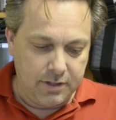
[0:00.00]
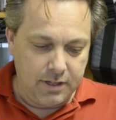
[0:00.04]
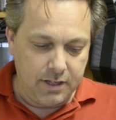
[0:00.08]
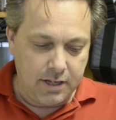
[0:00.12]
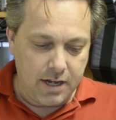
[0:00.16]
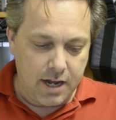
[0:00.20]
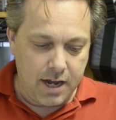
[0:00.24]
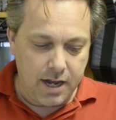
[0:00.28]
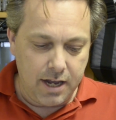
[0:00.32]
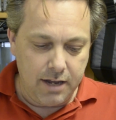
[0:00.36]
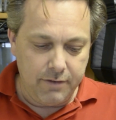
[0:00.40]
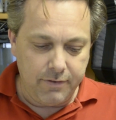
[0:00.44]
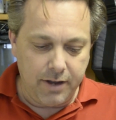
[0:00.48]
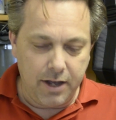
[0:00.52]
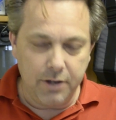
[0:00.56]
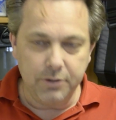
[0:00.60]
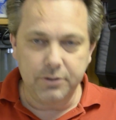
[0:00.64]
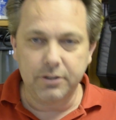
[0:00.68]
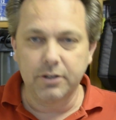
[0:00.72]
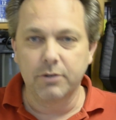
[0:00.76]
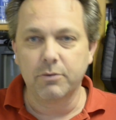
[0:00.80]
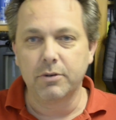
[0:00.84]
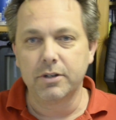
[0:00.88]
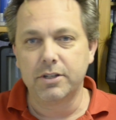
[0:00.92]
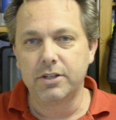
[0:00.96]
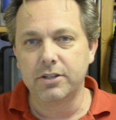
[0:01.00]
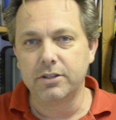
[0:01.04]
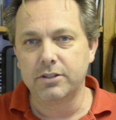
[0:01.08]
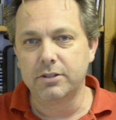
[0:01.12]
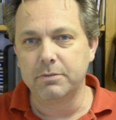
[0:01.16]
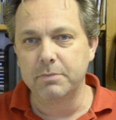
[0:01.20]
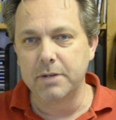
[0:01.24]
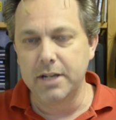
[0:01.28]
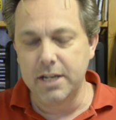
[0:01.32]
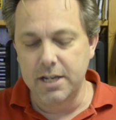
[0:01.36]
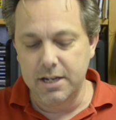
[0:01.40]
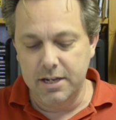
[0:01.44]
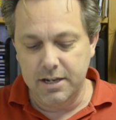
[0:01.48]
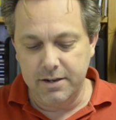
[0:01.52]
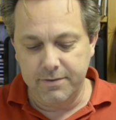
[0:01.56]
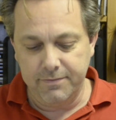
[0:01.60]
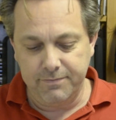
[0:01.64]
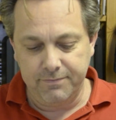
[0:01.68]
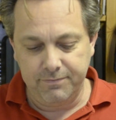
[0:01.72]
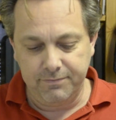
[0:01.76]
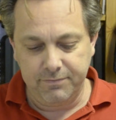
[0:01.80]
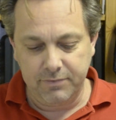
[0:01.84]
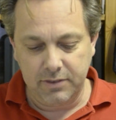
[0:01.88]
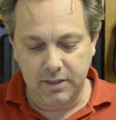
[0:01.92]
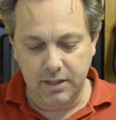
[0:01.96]
Hi, Walter, which is me.
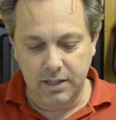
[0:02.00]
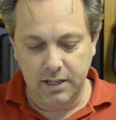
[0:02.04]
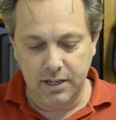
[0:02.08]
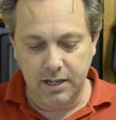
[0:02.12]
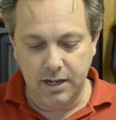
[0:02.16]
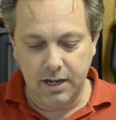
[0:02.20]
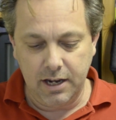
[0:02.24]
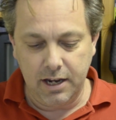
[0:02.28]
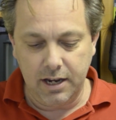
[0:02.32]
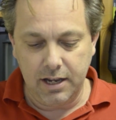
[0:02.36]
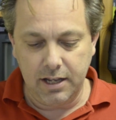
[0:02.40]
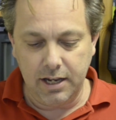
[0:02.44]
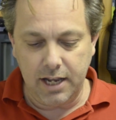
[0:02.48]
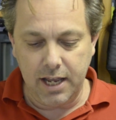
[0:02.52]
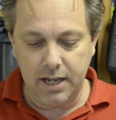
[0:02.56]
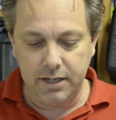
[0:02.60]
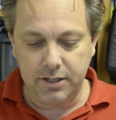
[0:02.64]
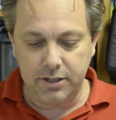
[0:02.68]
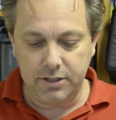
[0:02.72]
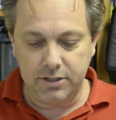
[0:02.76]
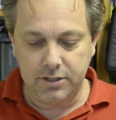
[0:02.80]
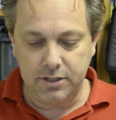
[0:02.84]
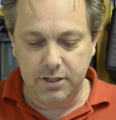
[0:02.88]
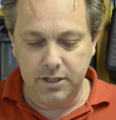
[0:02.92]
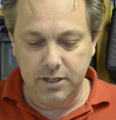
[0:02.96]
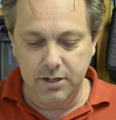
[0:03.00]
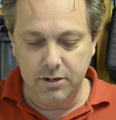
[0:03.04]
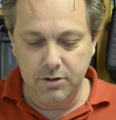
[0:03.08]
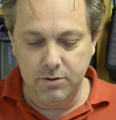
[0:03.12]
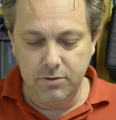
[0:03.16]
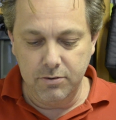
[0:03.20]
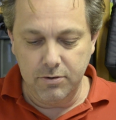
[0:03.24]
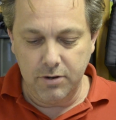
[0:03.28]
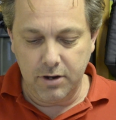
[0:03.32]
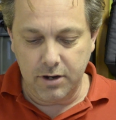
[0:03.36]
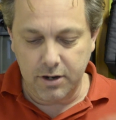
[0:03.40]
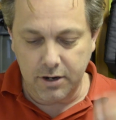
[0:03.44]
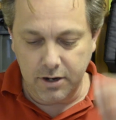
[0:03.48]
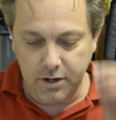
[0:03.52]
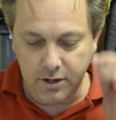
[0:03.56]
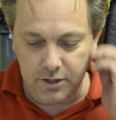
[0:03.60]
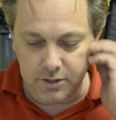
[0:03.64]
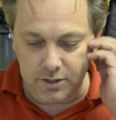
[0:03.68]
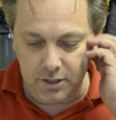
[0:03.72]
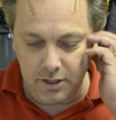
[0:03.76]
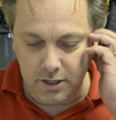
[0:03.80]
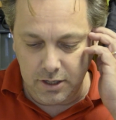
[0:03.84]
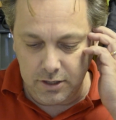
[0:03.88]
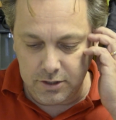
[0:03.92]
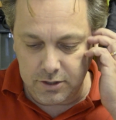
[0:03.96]
Glad to see you are
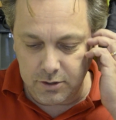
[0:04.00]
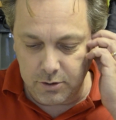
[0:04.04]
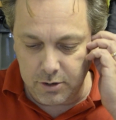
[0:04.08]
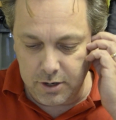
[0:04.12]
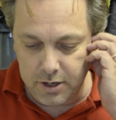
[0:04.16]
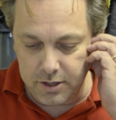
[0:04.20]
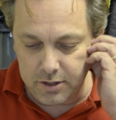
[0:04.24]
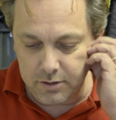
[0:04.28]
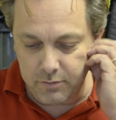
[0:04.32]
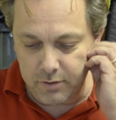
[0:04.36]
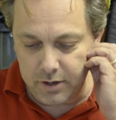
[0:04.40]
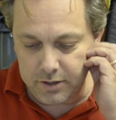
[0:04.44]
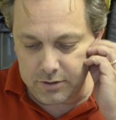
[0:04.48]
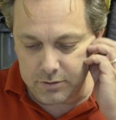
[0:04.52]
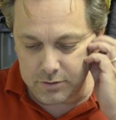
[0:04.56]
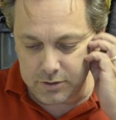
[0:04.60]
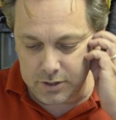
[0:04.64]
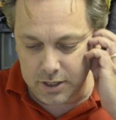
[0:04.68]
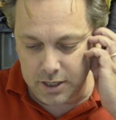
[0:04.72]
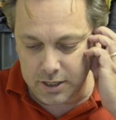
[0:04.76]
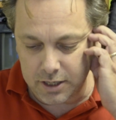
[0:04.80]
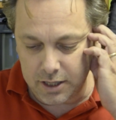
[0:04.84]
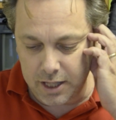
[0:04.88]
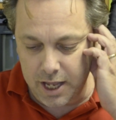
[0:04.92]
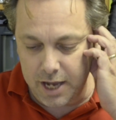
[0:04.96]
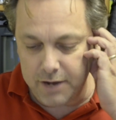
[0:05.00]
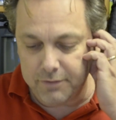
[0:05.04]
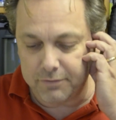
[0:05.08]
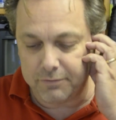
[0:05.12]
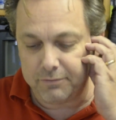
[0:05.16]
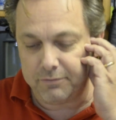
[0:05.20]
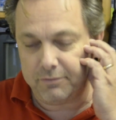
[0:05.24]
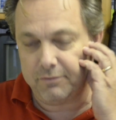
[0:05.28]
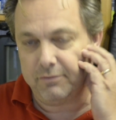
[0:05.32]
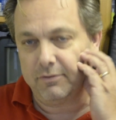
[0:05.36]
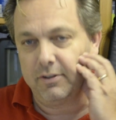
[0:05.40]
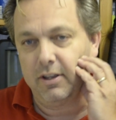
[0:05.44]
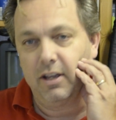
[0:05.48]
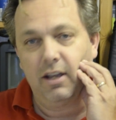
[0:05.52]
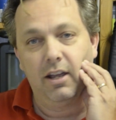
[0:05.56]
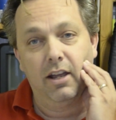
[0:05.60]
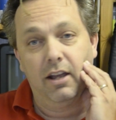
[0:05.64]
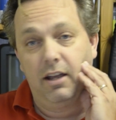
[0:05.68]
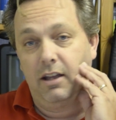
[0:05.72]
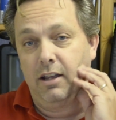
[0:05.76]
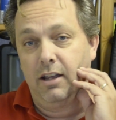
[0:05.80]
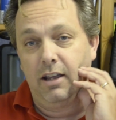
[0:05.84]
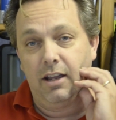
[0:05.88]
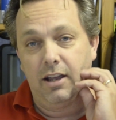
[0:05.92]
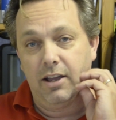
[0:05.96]
still enjoying the retro side of life.
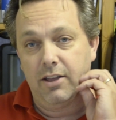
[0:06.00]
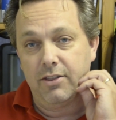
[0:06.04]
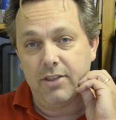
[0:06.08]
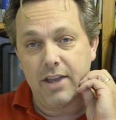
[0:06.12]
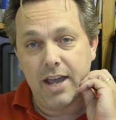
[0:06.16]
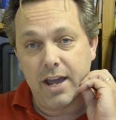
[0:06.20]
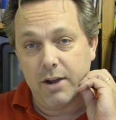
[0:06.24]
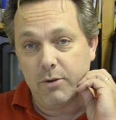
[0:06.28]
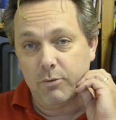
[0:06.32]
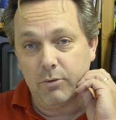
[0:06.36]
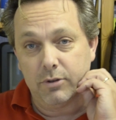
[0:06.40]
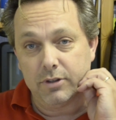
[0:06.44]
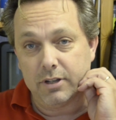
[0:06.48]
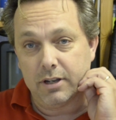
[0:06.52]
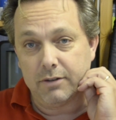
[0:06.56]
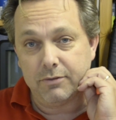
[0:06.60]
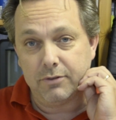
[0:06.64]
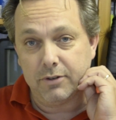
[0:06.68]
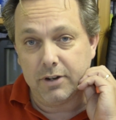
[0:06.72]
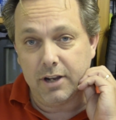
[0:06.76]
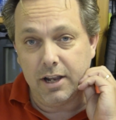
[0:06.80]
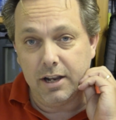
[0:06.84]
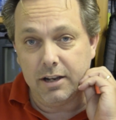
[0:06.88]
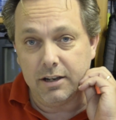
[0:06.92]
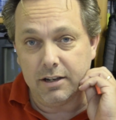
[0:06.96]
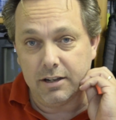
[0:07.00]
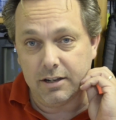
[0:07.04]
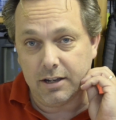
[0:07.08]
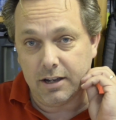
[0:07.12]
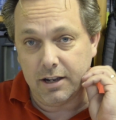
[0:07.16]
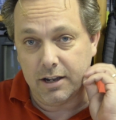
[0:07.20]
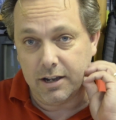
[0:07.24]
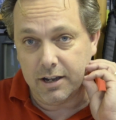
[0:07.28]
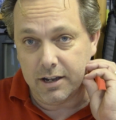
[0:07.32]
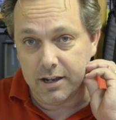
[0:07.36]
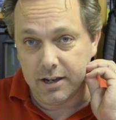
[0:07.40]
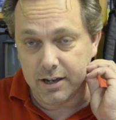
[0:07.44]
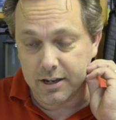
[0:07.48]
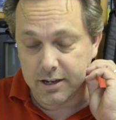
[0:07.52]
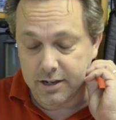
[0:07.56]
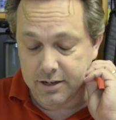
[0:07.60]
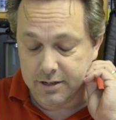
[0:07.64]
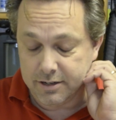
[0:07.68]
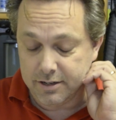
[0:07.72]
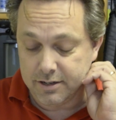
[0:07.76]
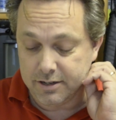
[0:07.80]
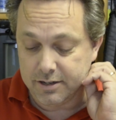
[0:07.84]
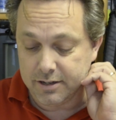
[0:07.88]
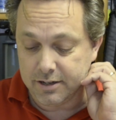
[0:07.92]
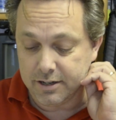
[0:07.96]
That will never end,
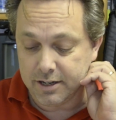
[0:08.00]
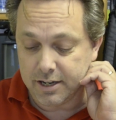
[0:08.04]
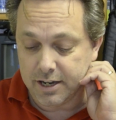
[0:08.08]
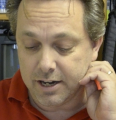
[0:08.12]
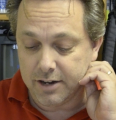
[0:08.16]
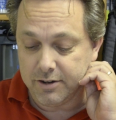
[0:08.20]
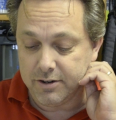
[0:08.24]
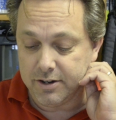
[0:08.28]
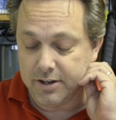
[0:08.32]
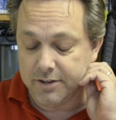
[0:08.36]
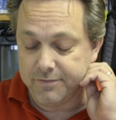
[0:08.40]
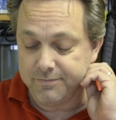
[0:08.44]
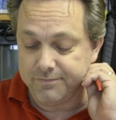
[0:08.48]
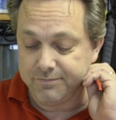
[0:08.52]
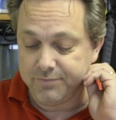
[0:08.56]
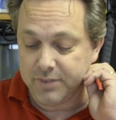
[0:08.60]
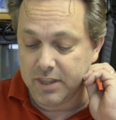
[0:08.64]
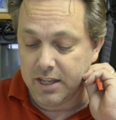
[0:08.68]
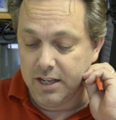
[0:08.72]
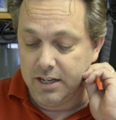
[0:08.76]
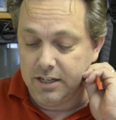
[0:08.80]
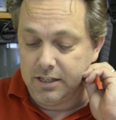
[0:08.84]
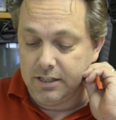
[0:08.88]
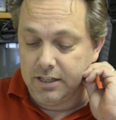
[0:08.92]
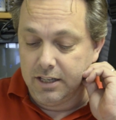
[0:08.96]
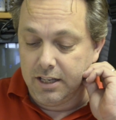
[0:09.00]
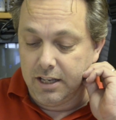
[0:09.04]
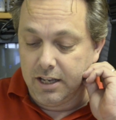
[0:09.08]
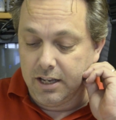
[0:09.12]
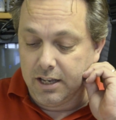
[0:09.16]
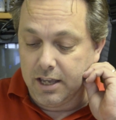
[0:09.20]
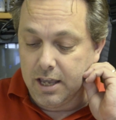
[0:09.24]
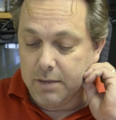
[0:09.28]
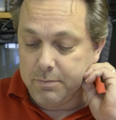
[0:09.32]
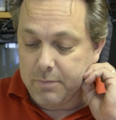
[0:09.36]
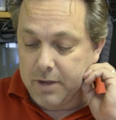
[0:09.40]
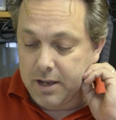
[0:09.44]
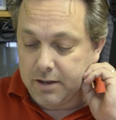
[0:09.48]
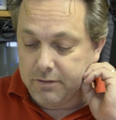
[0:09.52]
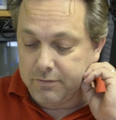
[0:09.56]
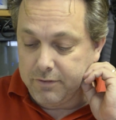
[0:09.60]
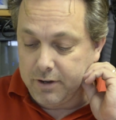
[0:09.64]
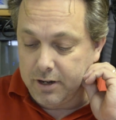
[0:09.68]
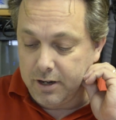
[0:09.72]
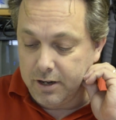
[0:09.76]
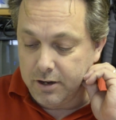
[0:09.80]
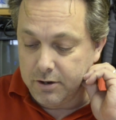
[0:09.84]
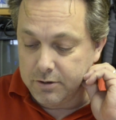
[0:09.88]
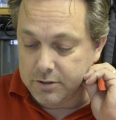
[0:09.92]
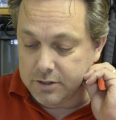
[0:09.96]
Gary. Keep making
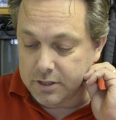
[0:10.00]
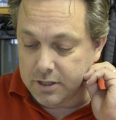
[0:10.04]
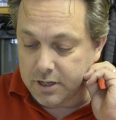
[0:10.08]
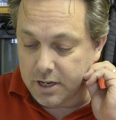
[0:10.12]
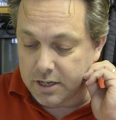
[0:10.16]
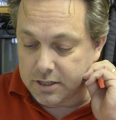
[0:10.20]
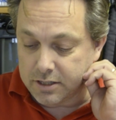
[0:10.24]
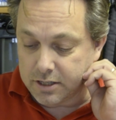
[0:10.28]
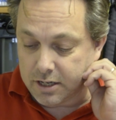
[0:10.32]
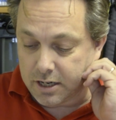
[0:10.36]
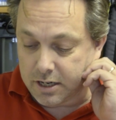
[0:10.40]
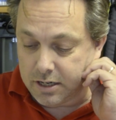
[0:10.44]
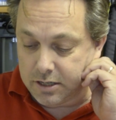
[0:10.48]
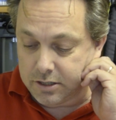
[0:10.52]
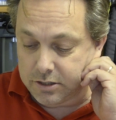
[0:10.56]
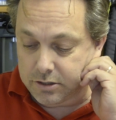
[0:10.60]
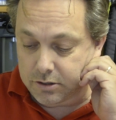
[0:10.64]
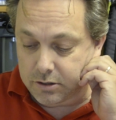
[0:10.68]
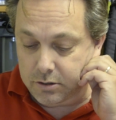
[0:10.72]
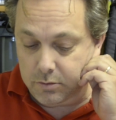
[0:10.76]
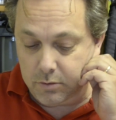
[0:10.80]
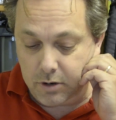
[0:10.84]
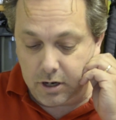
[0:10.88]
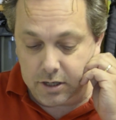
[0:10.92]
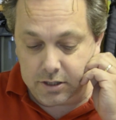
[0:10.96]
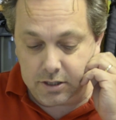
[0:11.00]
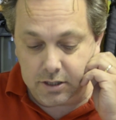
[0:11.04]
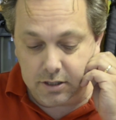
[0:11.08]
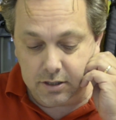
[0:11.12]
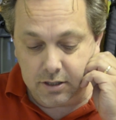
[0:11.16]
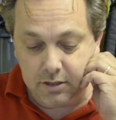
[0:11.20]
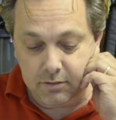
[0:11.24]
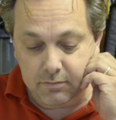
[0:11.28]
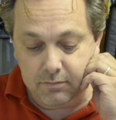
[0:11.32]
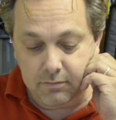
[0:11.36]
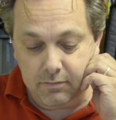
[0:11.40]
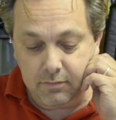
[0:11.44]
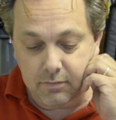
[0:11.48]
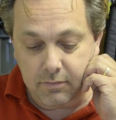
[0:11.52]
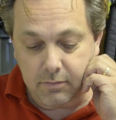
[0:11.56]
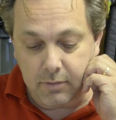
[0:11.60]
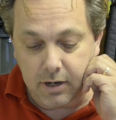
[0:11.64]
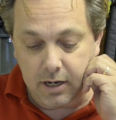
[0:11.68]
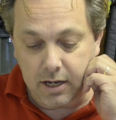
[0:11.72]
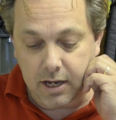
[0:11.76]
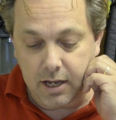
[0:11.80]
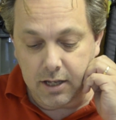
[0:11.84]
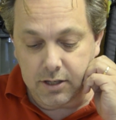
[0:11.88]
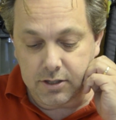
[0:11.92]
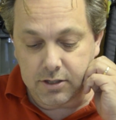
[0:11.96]
videos as I enjoy watching them.
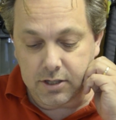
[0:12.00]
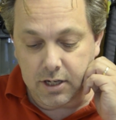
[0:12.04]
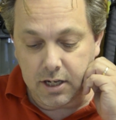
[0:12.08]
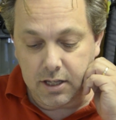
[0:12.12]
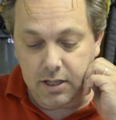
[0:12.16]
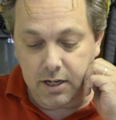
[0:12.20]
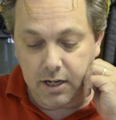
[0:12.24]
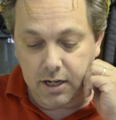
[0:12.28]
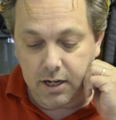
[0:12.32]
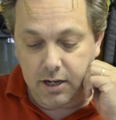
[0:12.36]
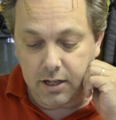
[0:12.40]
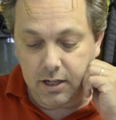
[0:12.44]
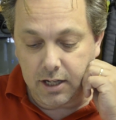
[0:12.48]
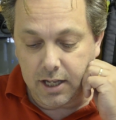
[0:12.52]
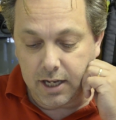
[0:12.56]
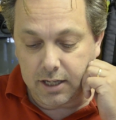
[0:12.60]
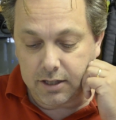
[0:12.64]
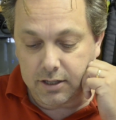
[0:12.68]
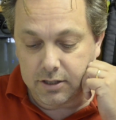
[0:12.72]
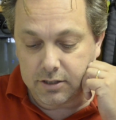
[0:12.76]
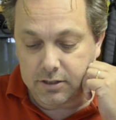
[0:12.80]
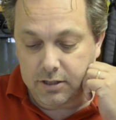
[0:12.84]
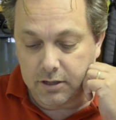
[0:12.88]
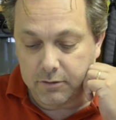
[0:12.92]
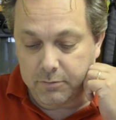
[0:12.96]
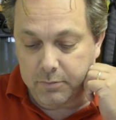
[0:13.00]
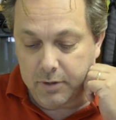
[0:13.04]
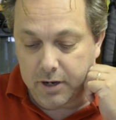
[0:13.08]
My kids say that I collect the stuff